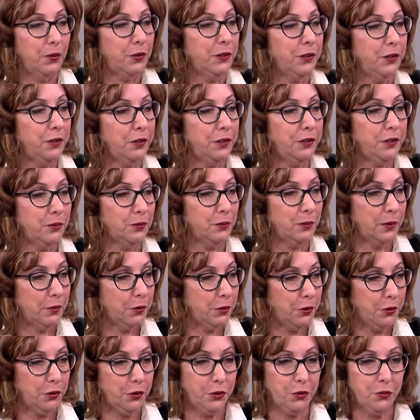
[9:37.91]
do you, you know,
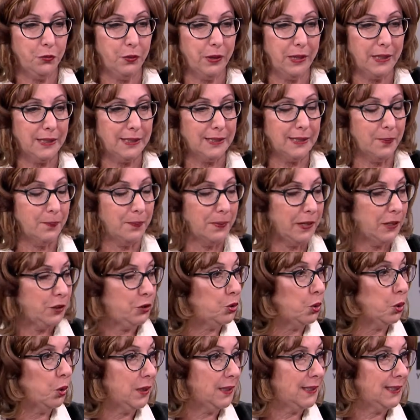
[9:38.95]
you raised something
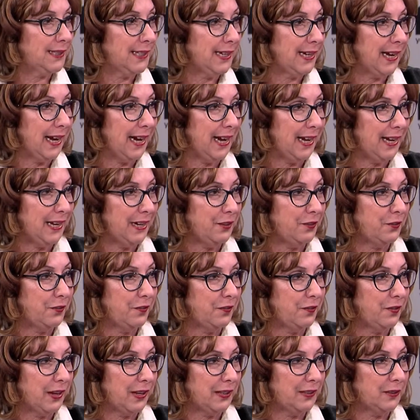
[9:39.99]
towards the end
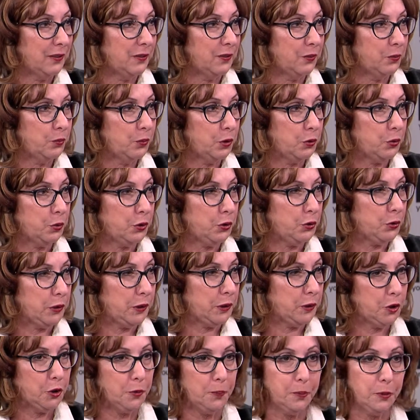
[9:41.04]
that which
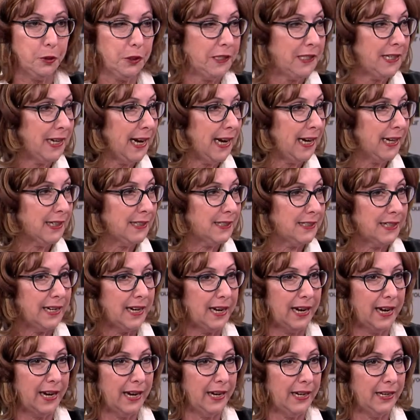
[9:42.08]
was to protect
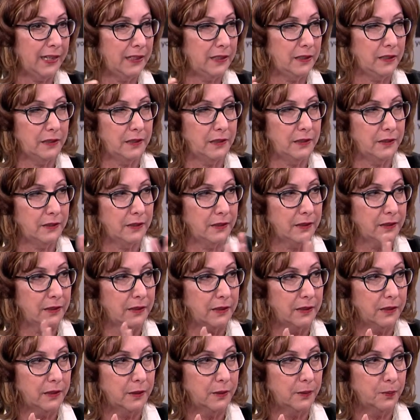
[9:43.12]
and
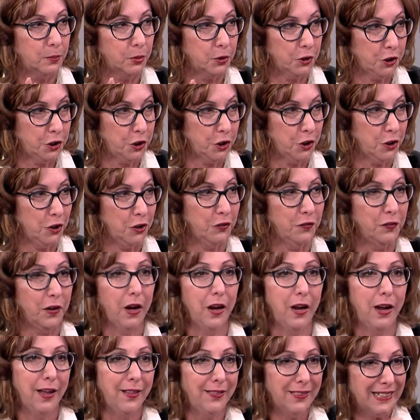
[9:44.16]
preserve. preserve.
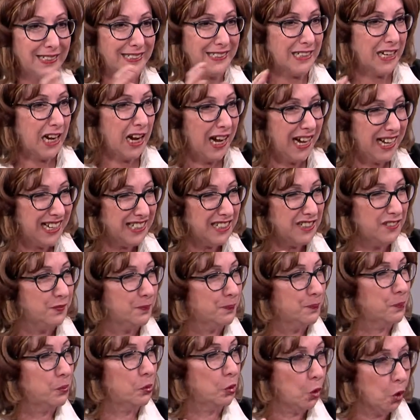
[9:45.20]
That's kind
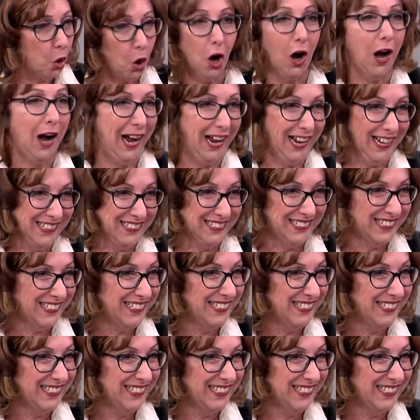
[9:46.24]
of broad.